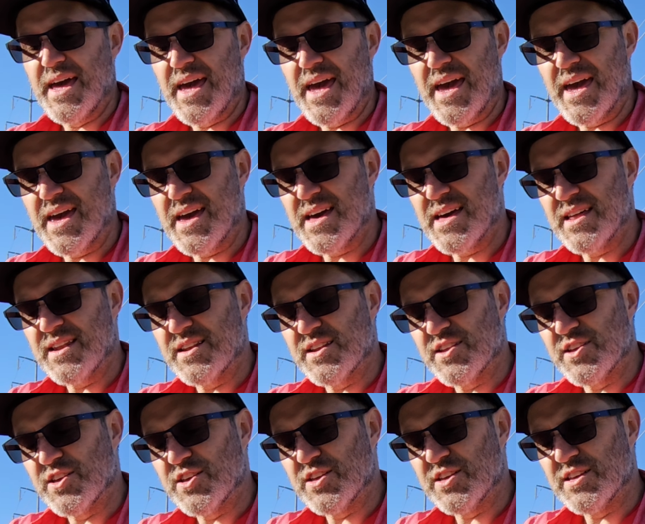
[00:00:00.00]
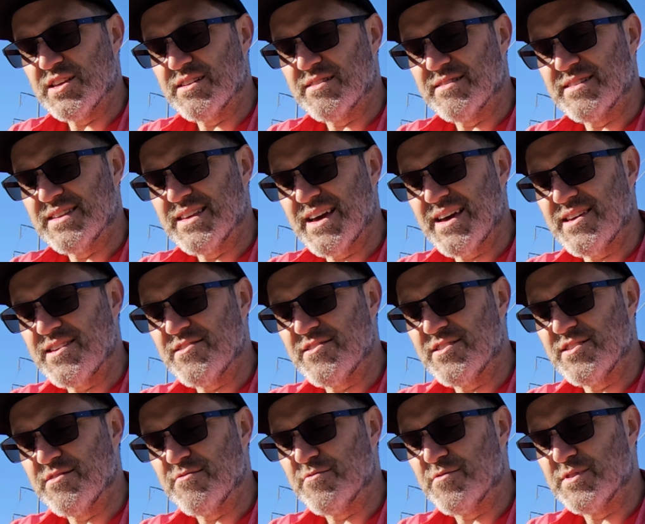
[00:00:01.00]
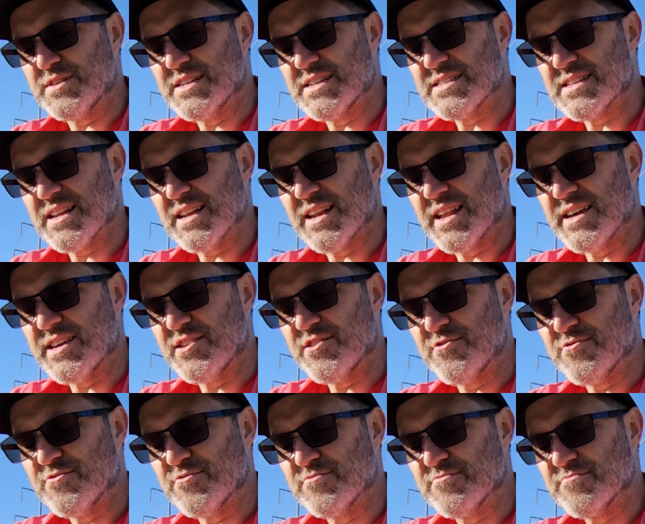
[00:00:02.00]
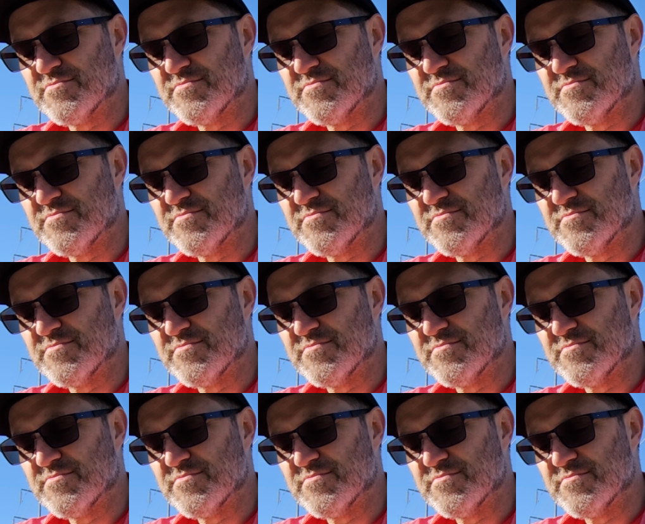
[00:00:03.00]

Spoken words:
And yeah, it doesn't let you